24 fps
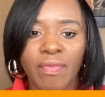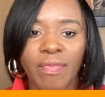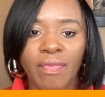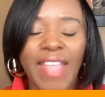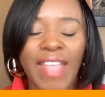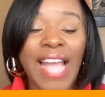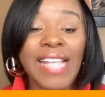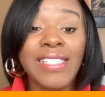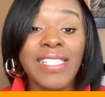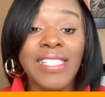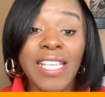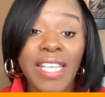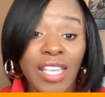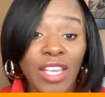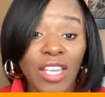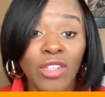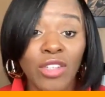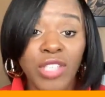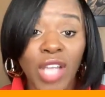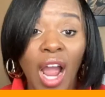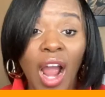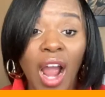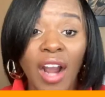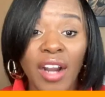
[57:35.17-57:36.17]
That's a
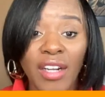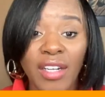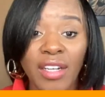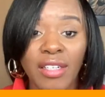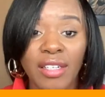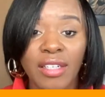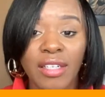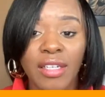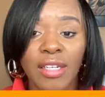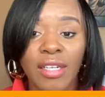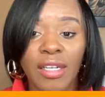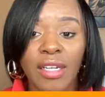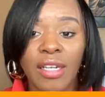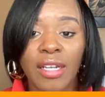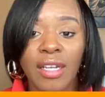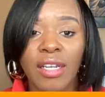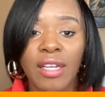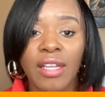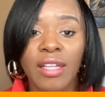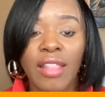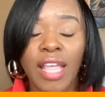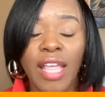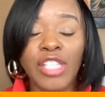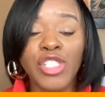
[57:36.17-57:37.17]
healed heart
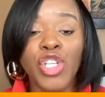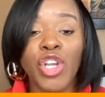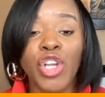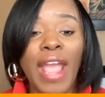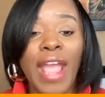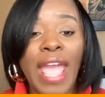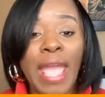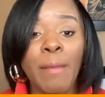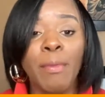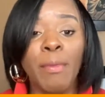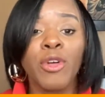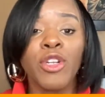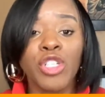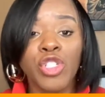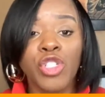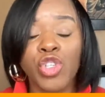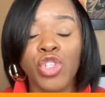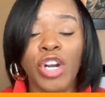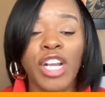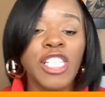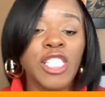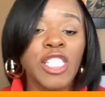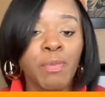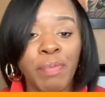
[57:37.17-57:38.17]
that you're able to
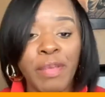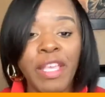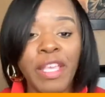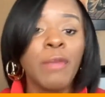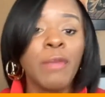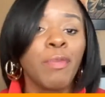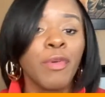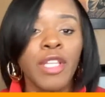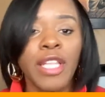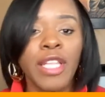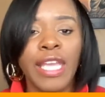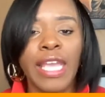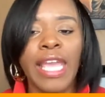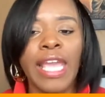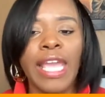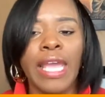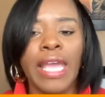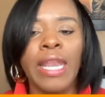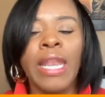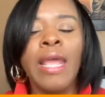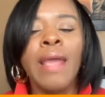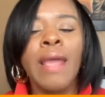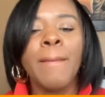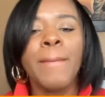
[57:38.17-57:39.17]
trust people again.
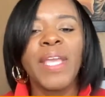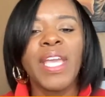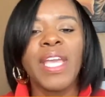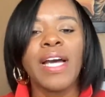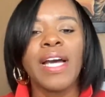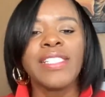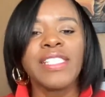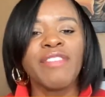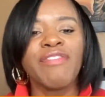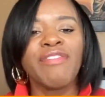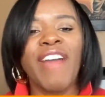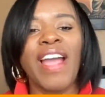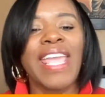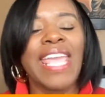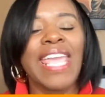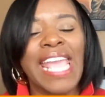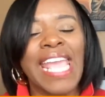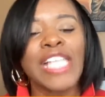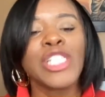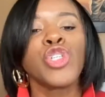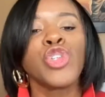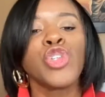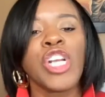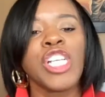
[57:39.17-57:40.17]
Because if I
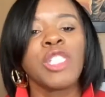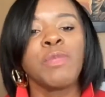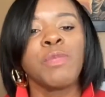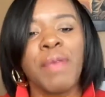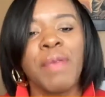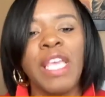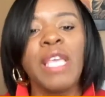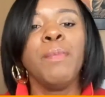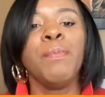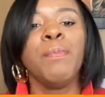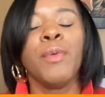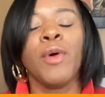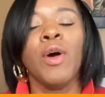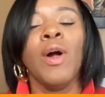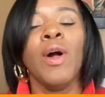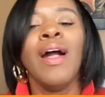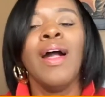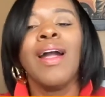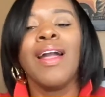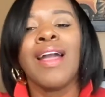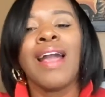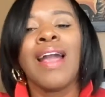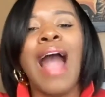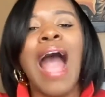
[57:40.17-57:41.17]
can't trust people,
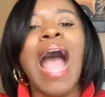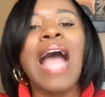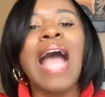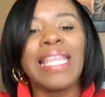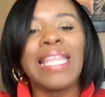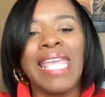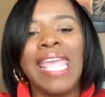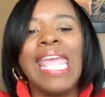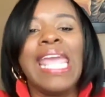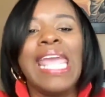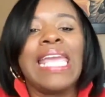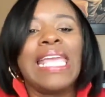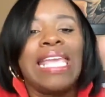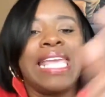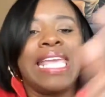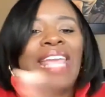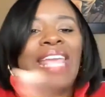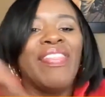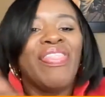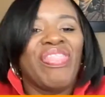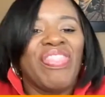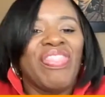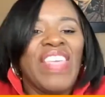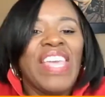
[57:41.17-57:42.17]
God can't
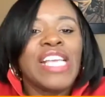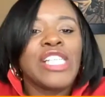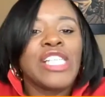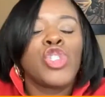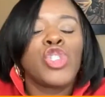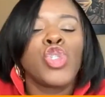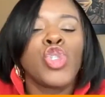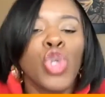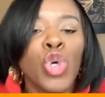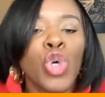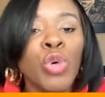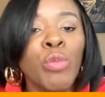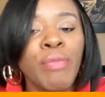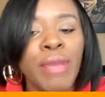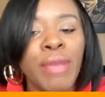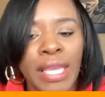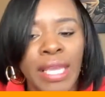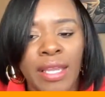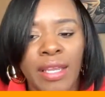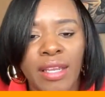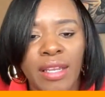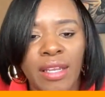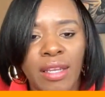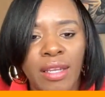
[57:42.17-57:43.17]
get things to me.
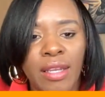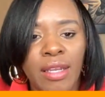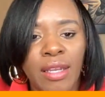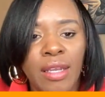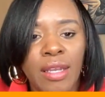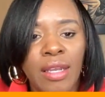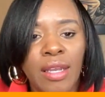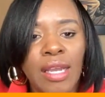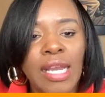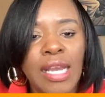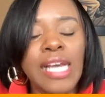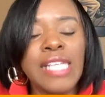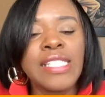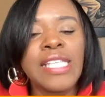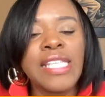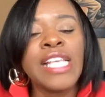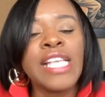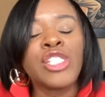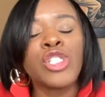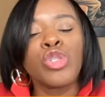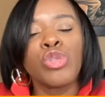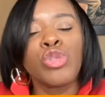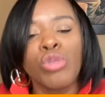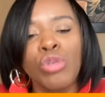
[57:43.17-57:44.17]
Because
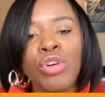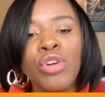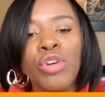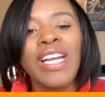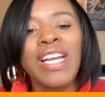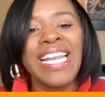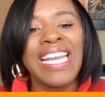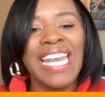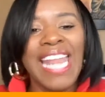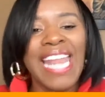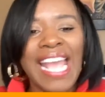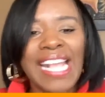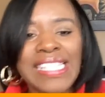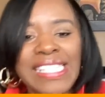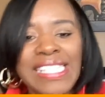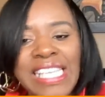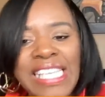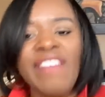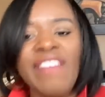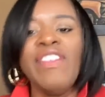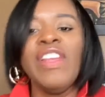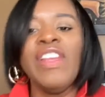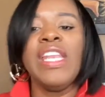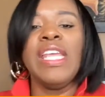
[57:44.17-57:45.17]
it's through
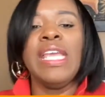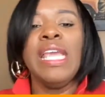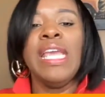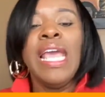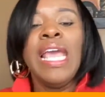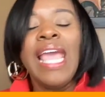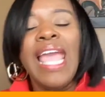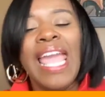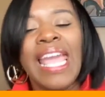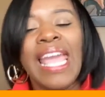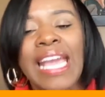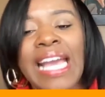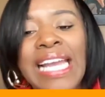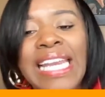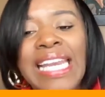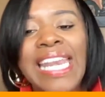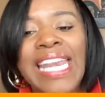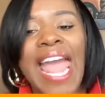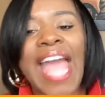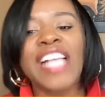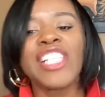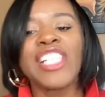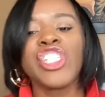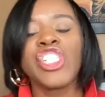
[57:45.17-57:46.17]
connectivity and
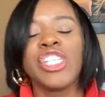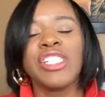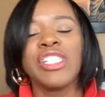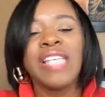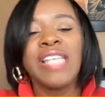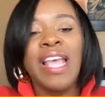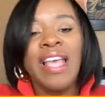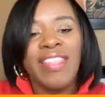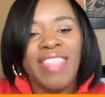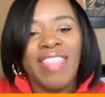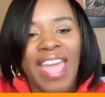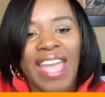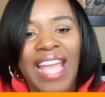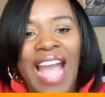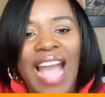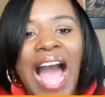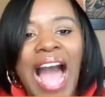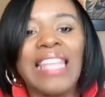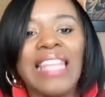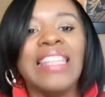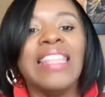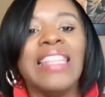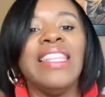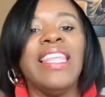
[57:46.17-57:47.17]
connections that
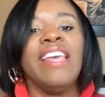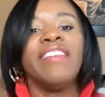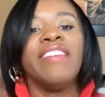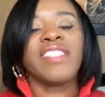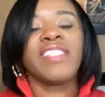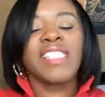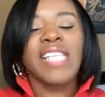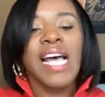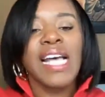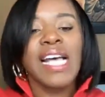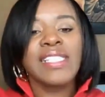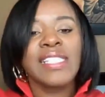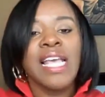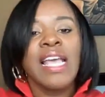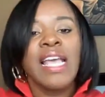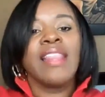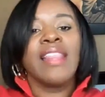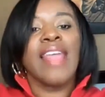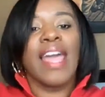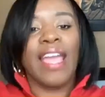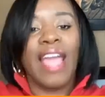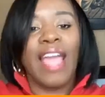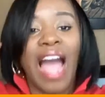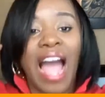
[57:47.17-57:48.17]
God lifts us,
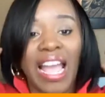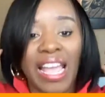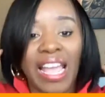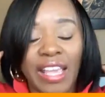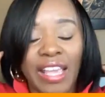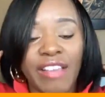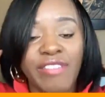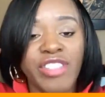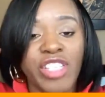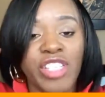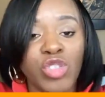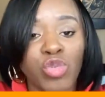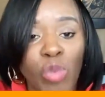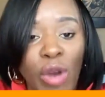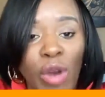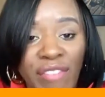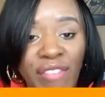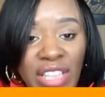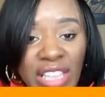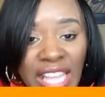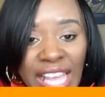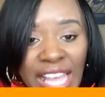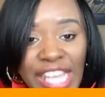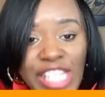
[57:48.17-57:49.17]
that God gives us
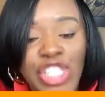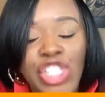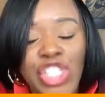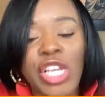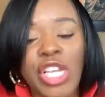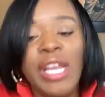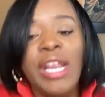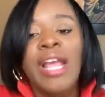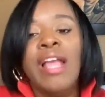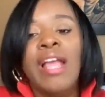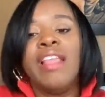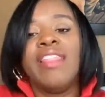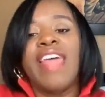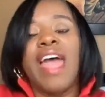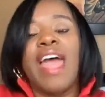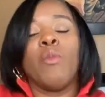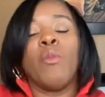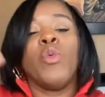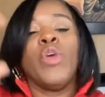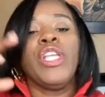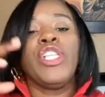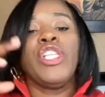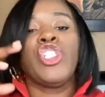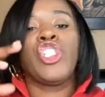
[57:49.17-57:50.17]
revelation, that
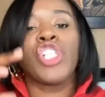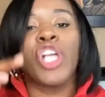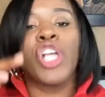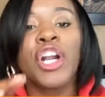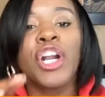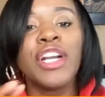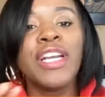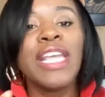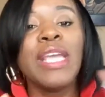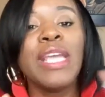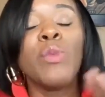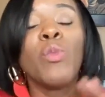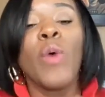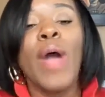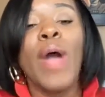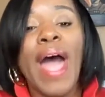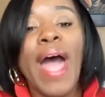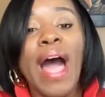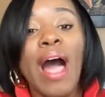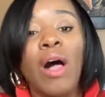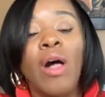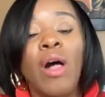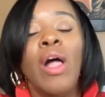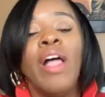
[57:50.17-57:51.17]
we journey
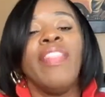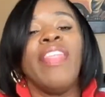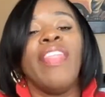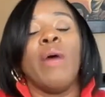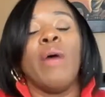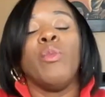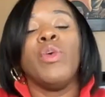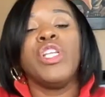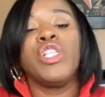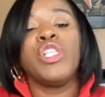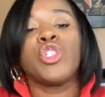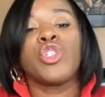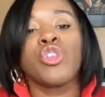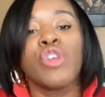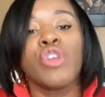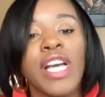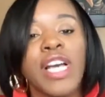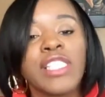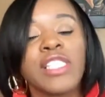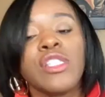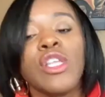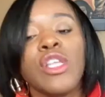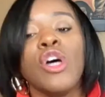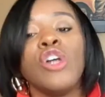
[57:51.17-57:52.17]
well, that we
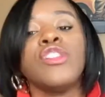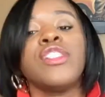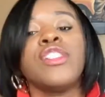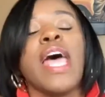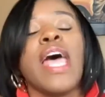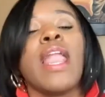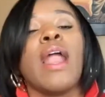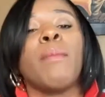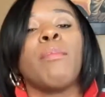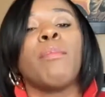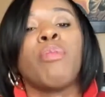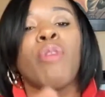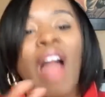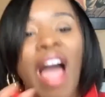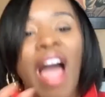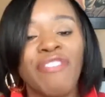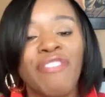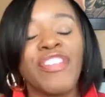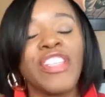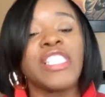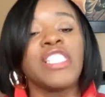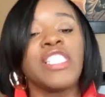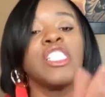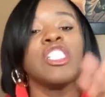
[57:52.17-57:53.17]
trust those that are
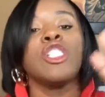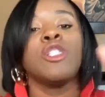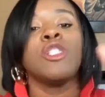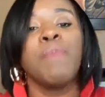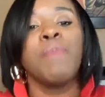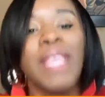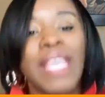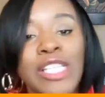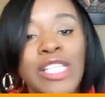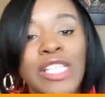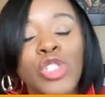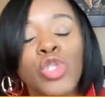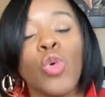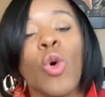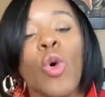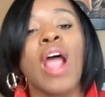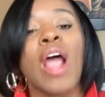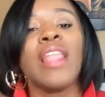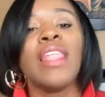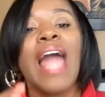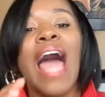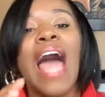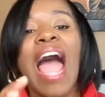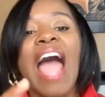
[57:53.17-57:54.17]
prophets to speak into our
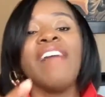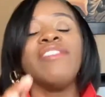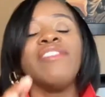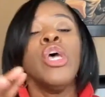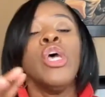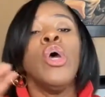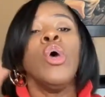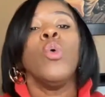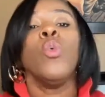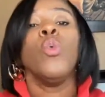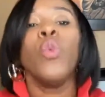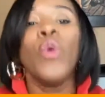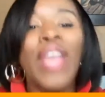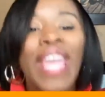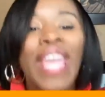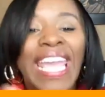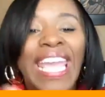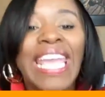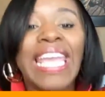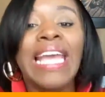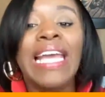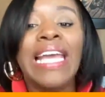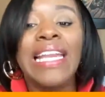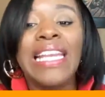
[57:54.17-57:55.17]
lives.
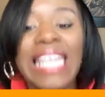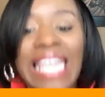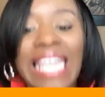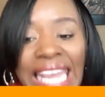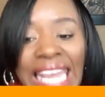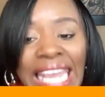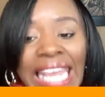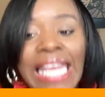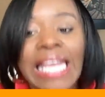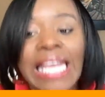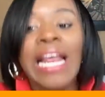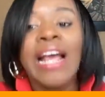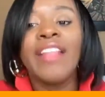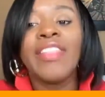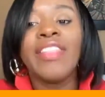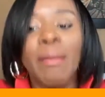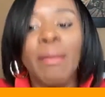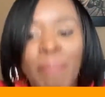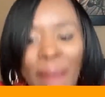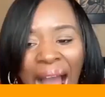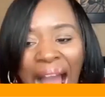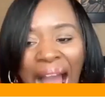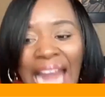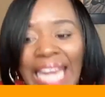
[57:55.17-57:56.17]
We need the
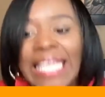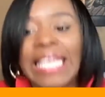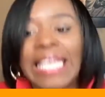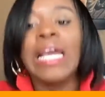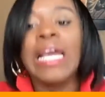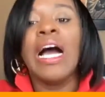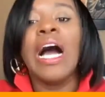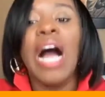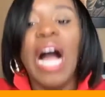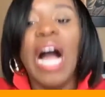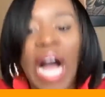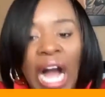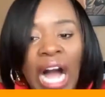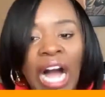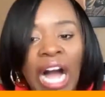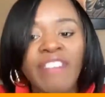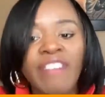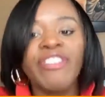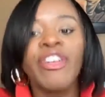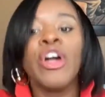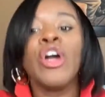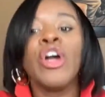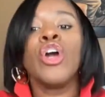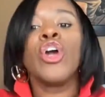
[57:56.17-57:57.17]
body of
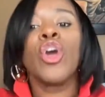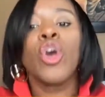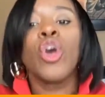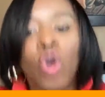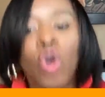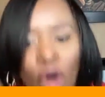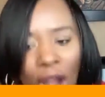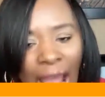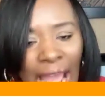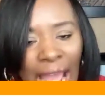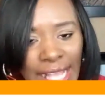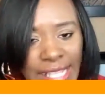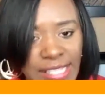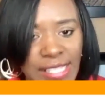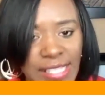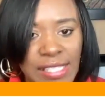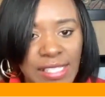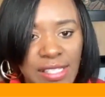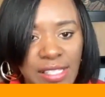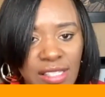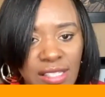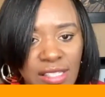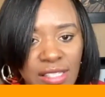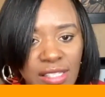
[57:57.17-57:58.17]
Christ.
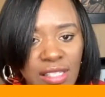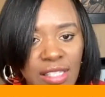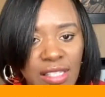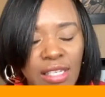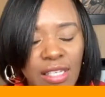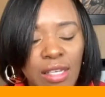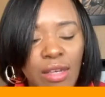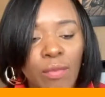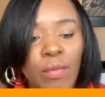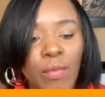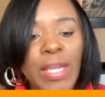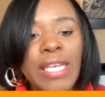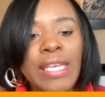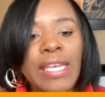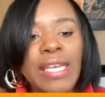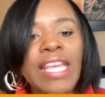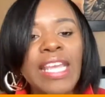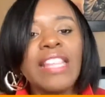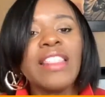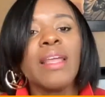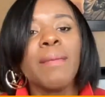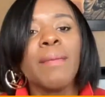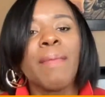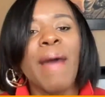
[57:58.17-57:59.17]
We
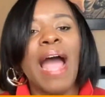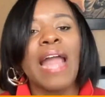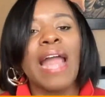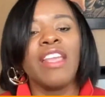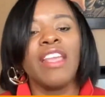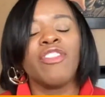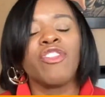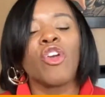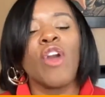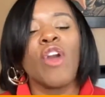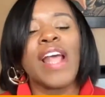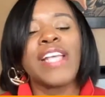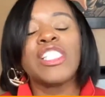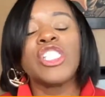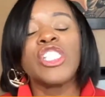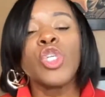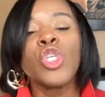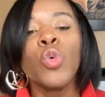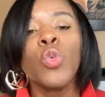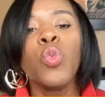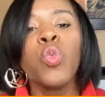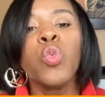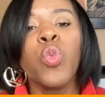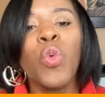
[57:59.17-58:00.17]
need the body of Christ to
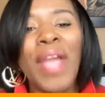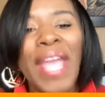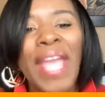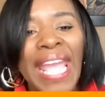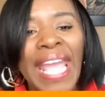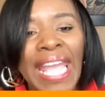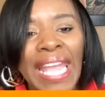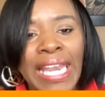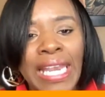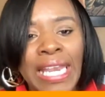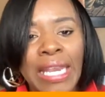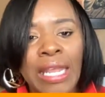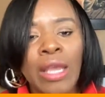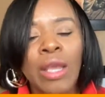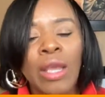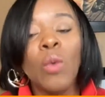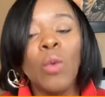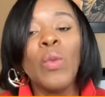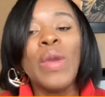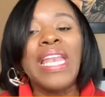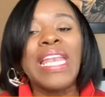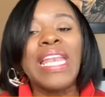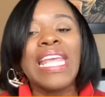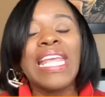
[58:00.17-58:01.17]
win.
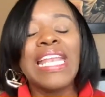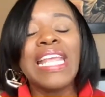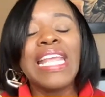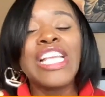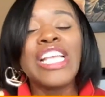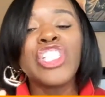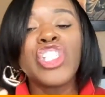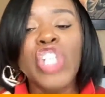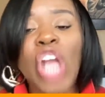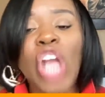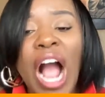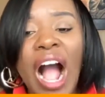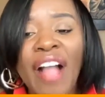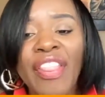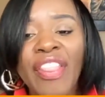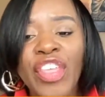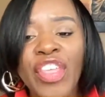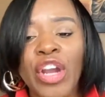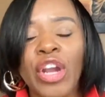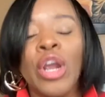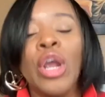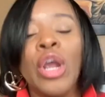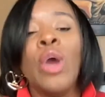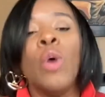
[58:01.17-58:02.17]
We need each
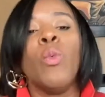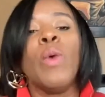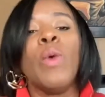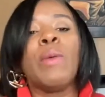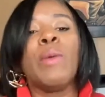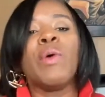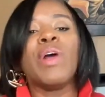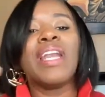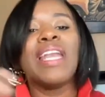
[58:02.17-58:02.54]
other. We were